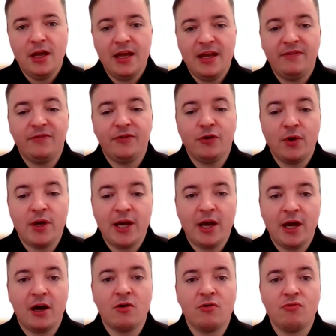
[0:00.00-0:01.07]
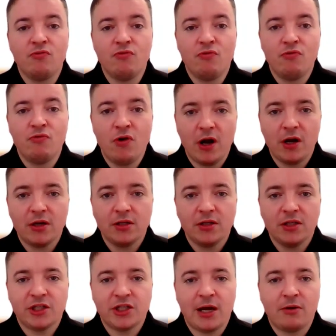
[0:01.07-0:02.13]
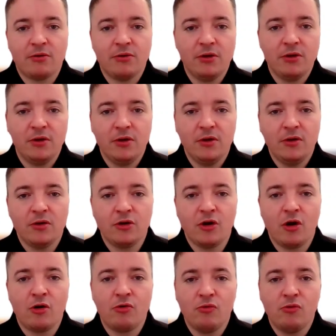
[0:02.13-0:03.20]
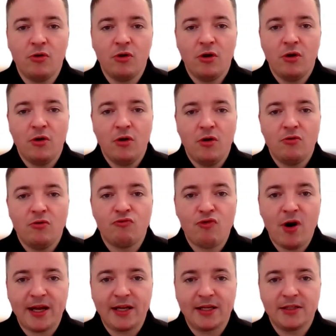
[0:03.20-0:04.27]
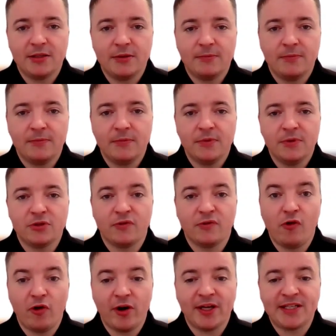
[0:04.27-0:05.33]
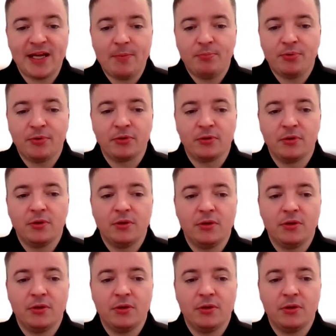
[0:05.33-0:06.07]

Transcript: If you hear a R sound, go right. So for example,